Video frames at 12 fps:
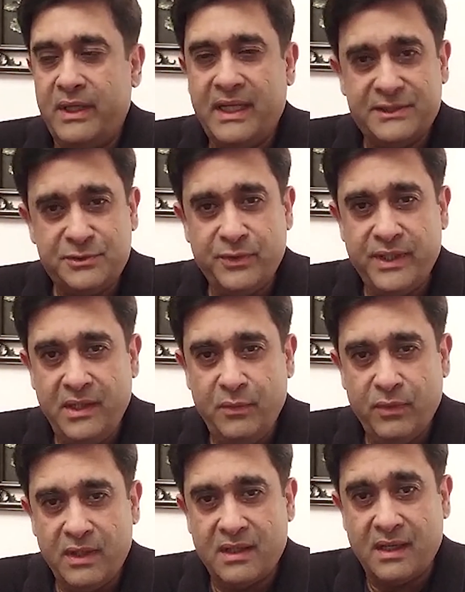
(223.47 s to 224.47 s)
One has to
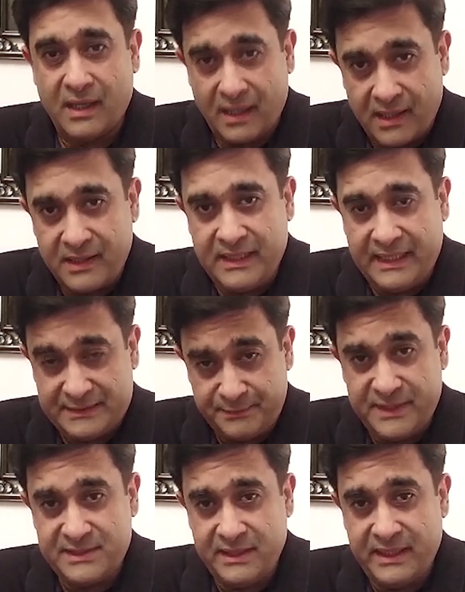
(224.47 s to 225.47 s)
really work hard,
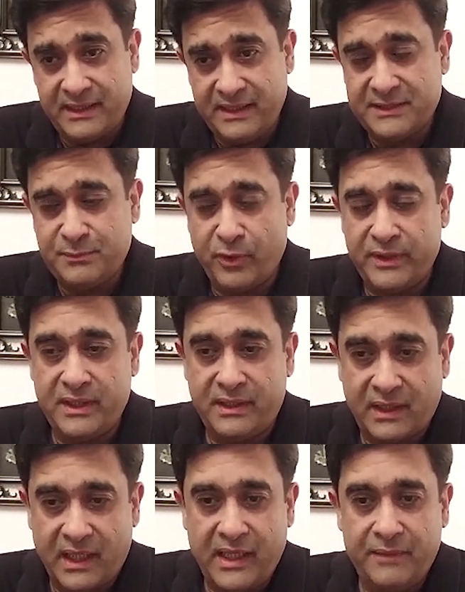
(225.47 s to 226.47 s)
especially at this point
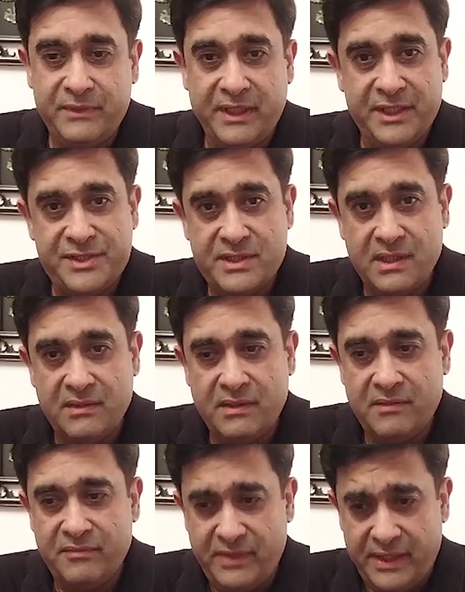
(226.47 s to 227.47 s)
in time. The
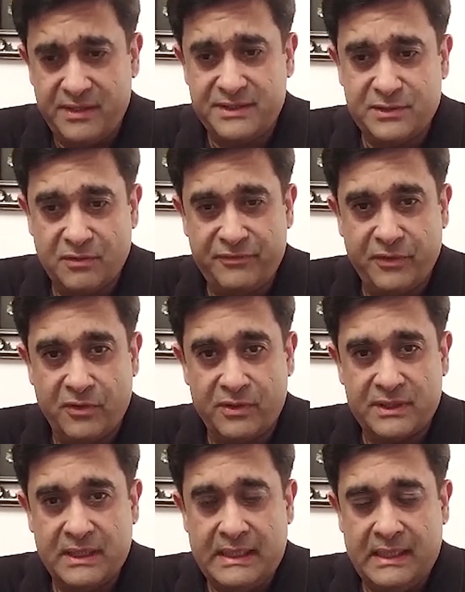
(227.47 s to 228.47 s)
initial years of
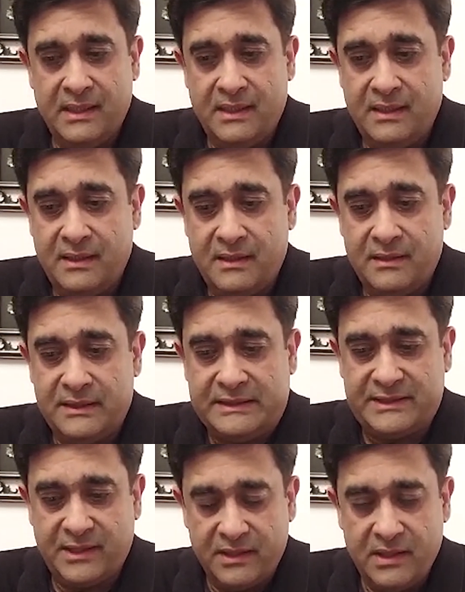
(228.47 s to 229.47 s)
your
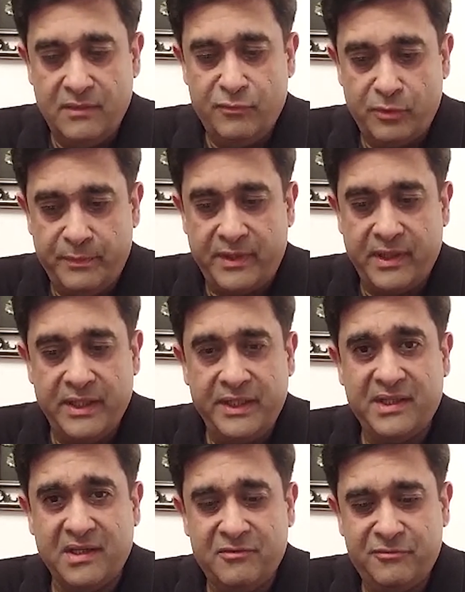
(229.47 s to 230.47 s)
struggle would be
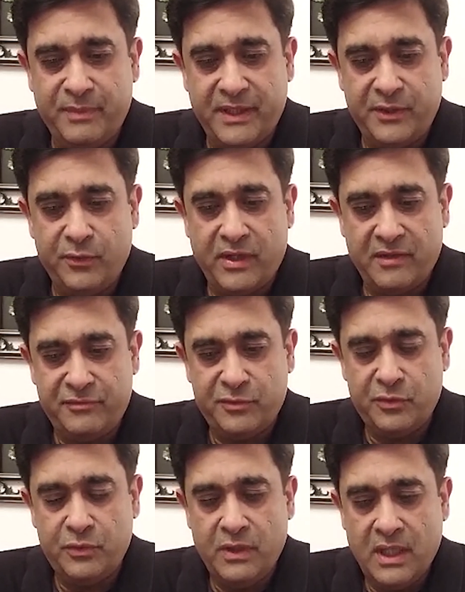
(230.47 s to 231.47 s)
really tough, but you
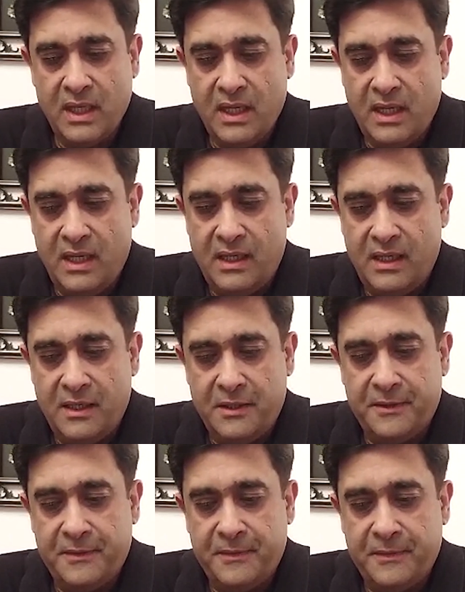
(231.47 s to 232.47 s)
have
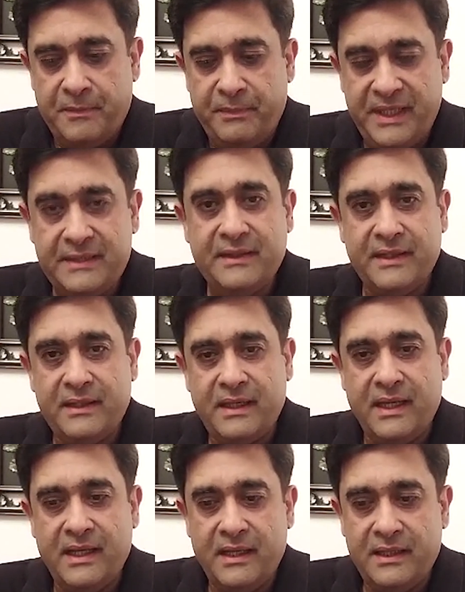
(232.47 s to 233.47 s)
to be
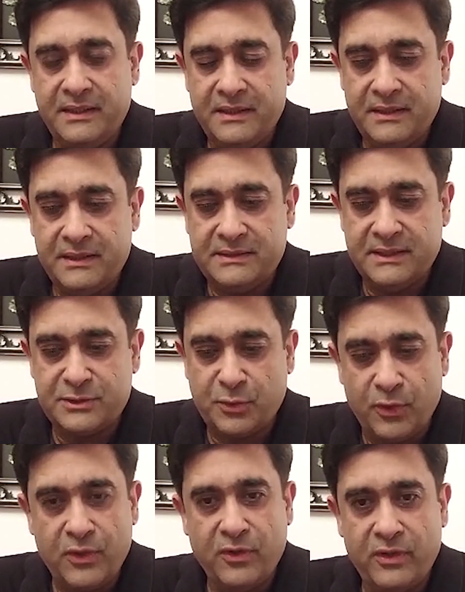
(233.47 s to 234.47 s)
there and
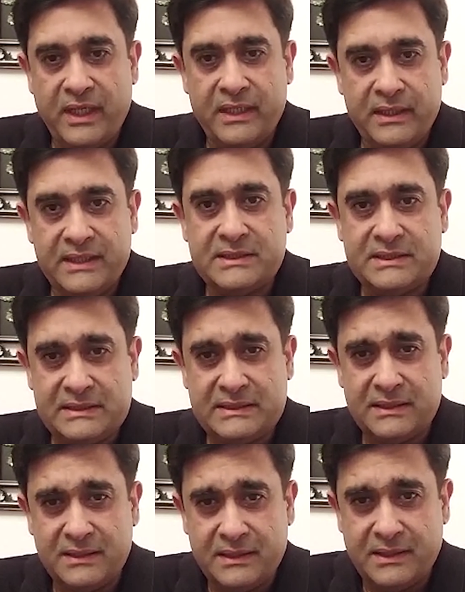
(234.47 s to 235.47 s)
just hold on, and
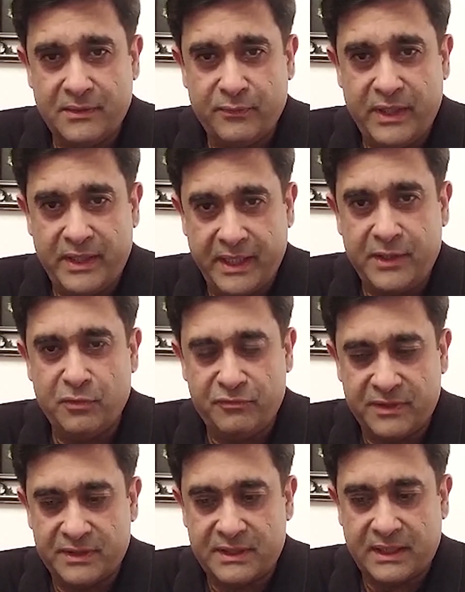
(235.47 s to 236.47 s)
this will take
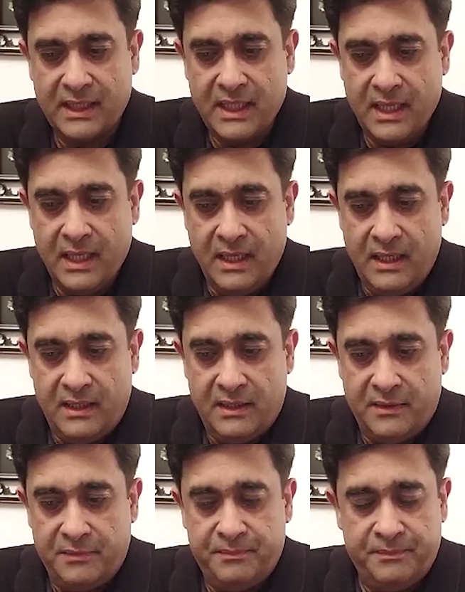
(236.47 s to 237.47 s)
you
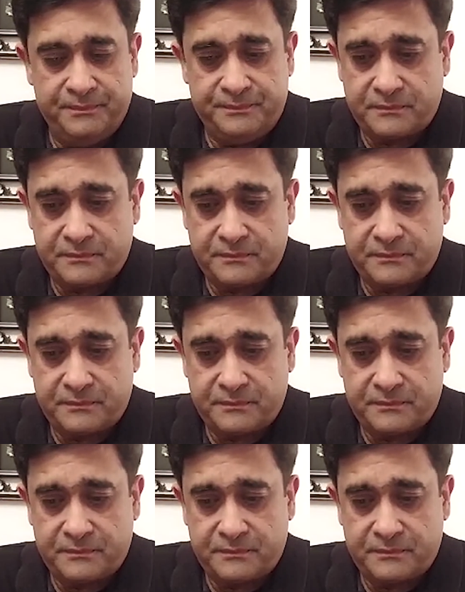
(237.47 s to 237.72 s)
further.